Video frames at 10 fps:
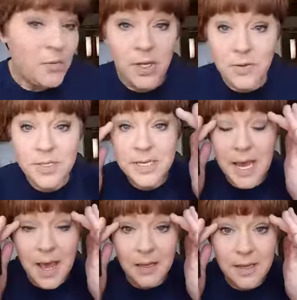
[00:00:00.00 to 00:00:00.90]
we
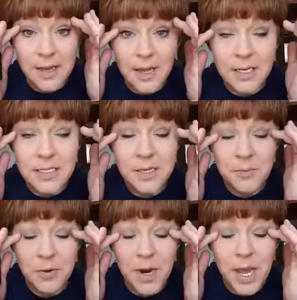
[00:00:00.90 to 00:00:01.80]
used Elegant,
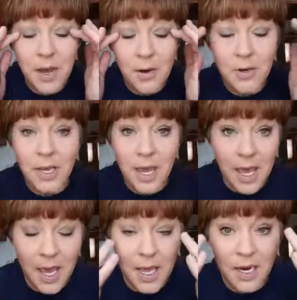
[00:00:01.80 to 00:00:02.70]
Proud,
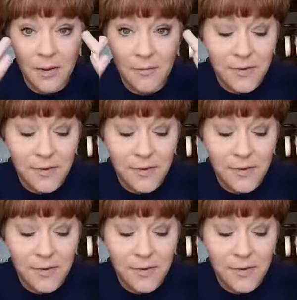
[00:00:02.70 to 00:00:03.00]
and